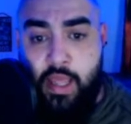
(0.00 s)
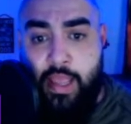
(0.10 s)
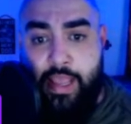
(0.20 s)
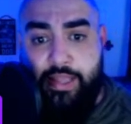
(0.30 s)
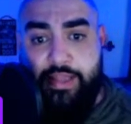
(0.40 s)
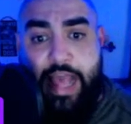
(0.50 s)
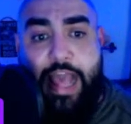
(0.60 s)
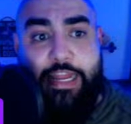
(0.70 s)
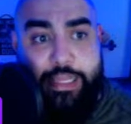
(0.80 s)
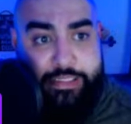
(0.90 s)
and
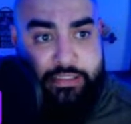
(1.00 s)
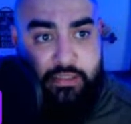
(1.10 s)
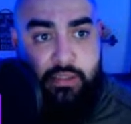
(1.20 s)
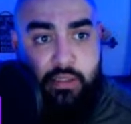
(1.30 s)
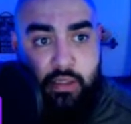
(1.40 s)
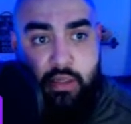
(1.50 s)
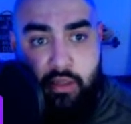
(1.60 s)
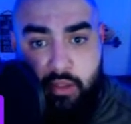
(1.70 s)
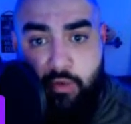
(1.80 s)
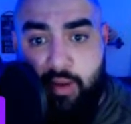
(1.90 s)
that is
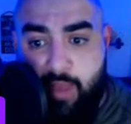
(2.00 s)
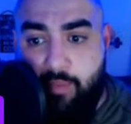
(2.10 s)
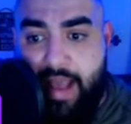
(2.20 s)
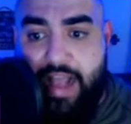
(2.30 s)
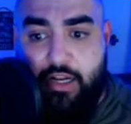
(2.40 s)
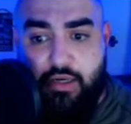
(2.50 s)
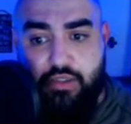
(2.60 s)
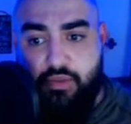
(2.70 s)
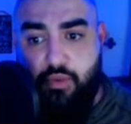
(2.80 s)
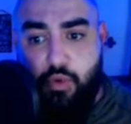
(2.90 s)
the Green Bay
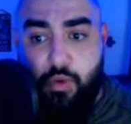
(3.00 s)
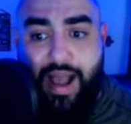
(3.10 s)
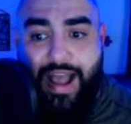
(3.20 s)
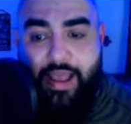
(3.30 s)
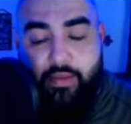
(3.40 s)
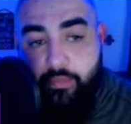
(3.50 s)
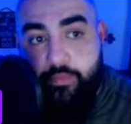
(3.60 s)
Packers, who I